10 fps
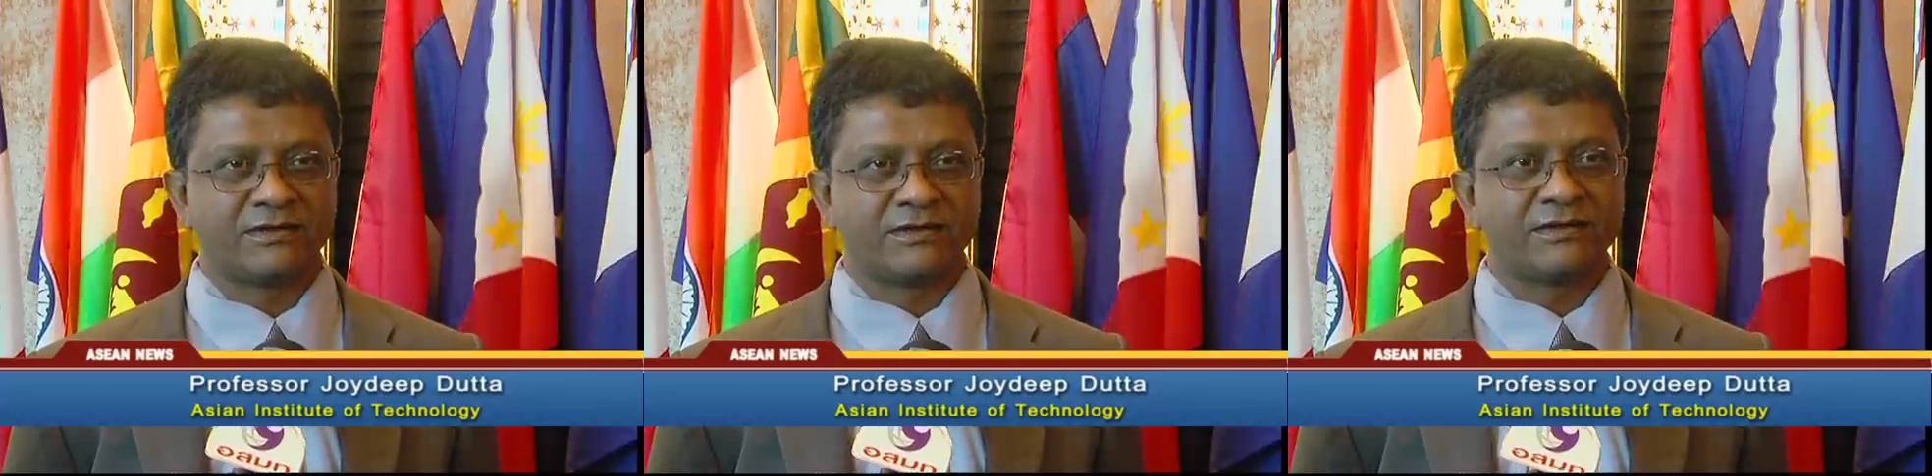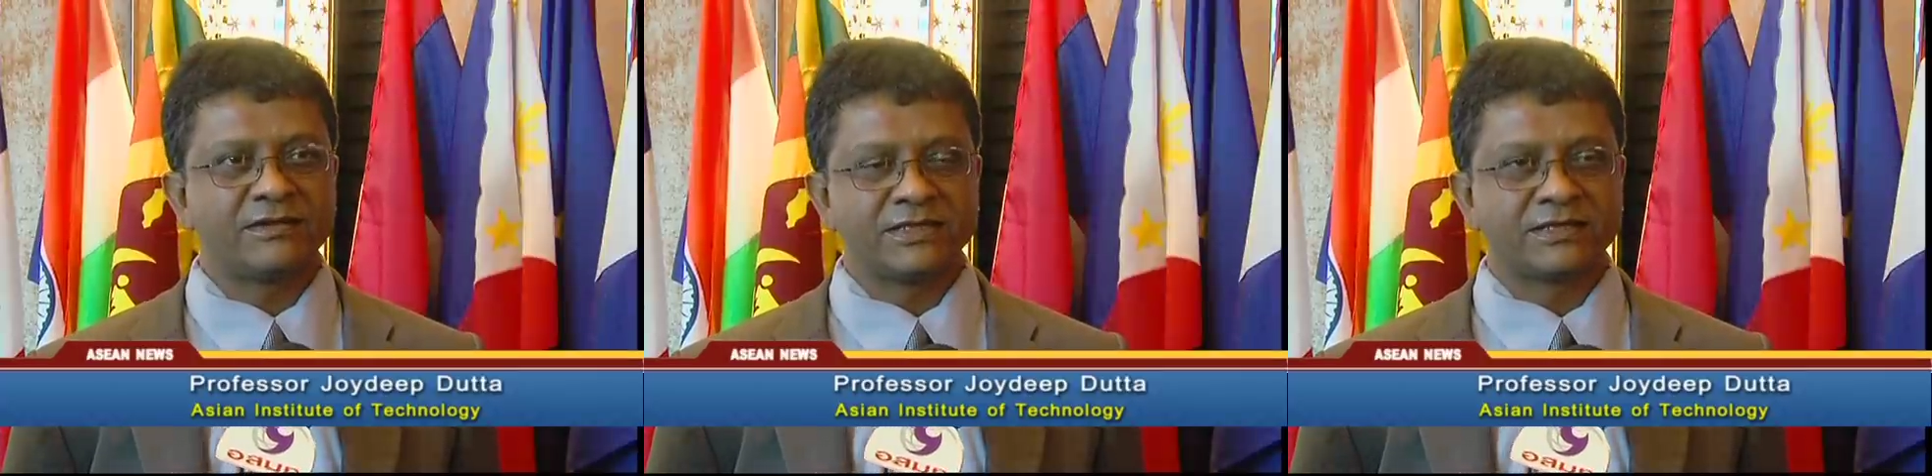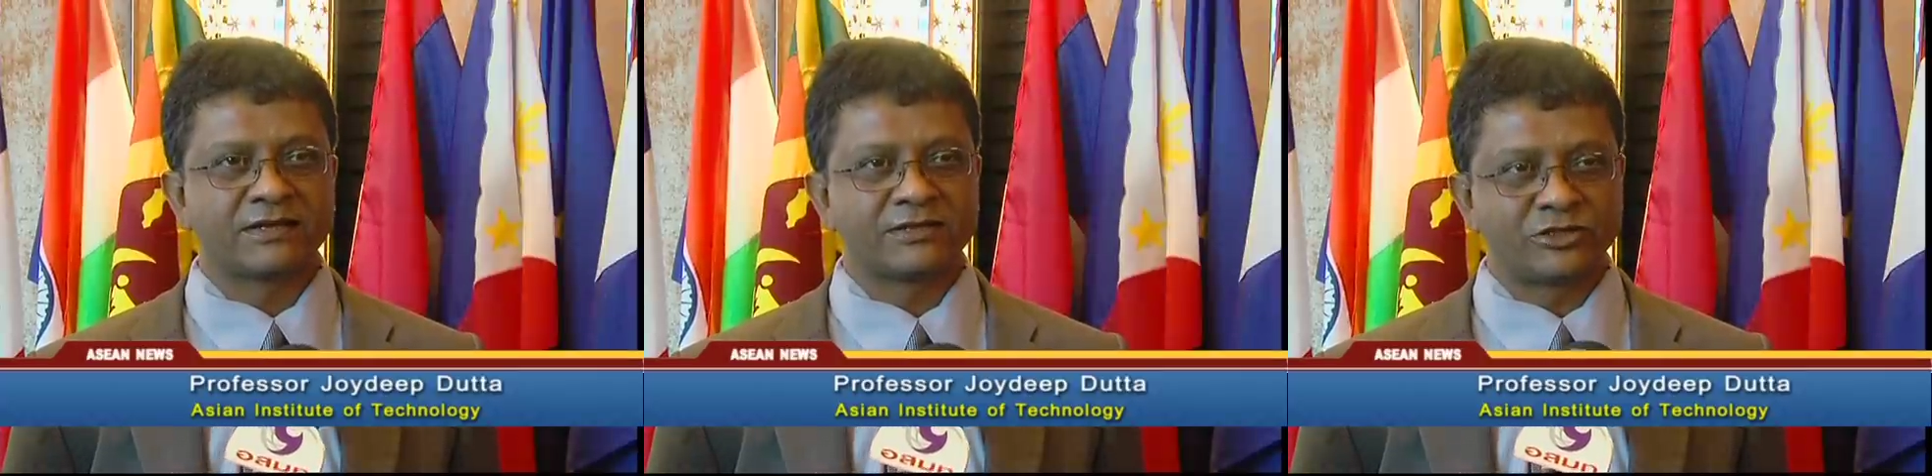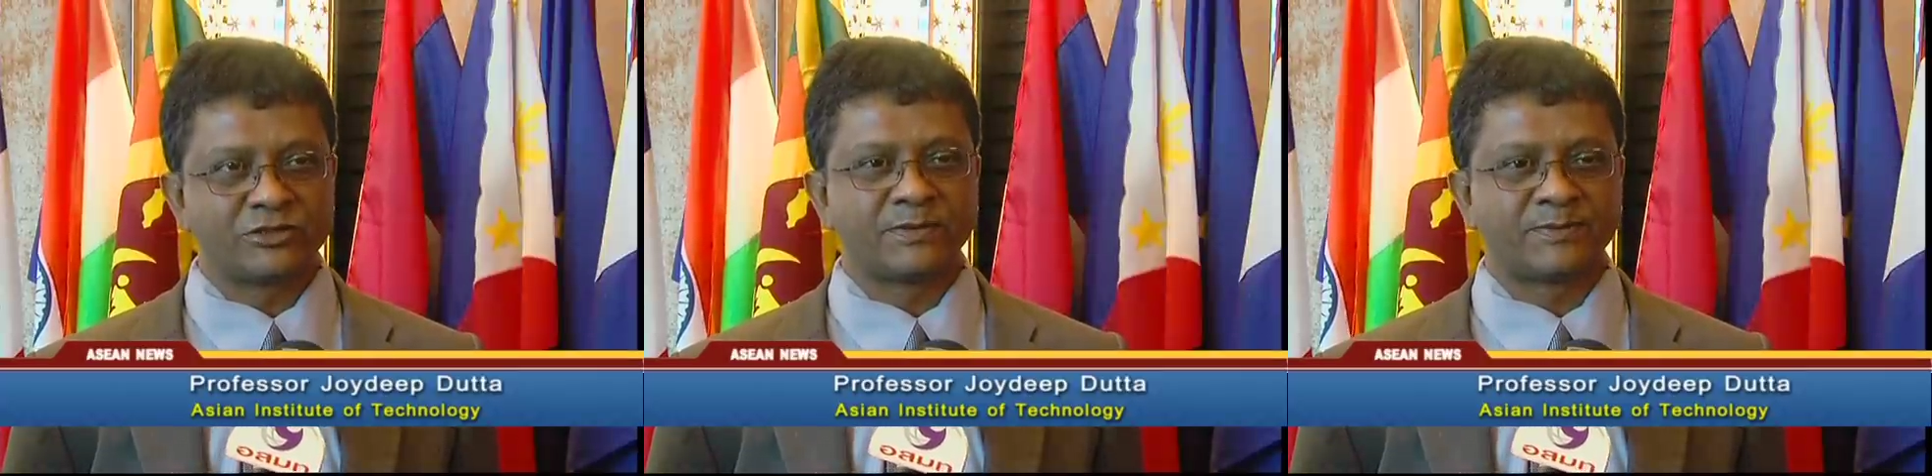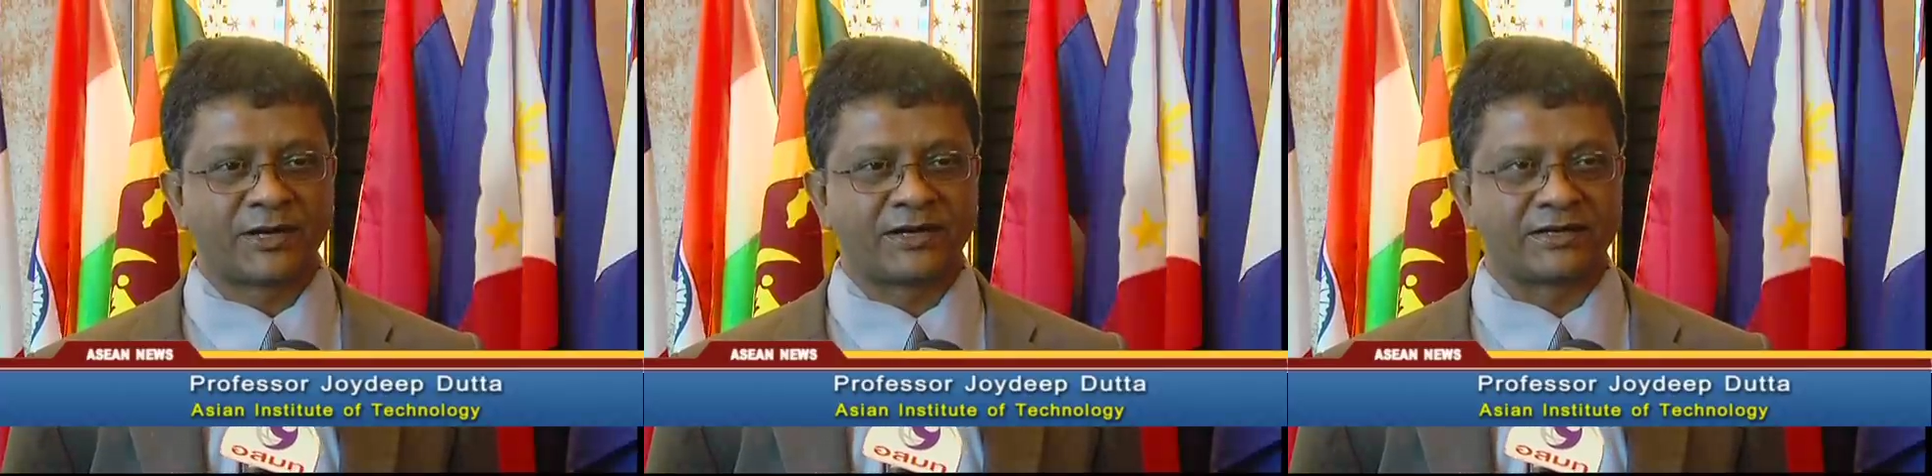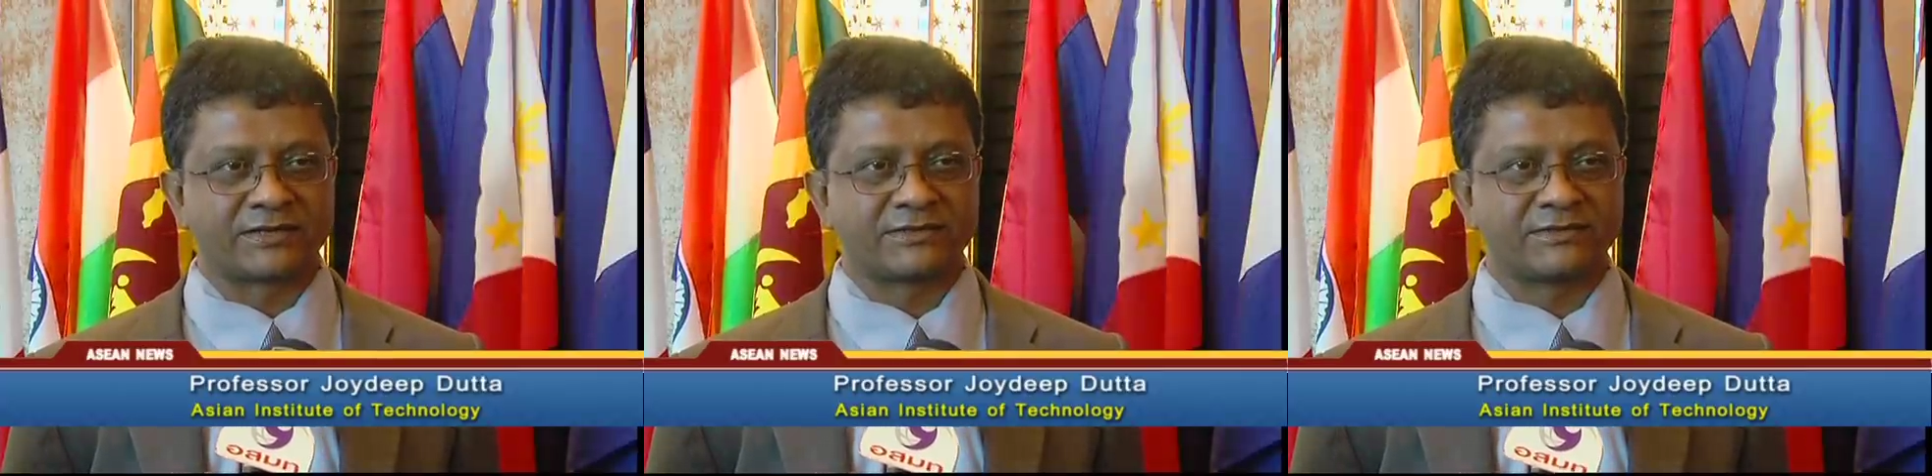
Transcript: These are consumer products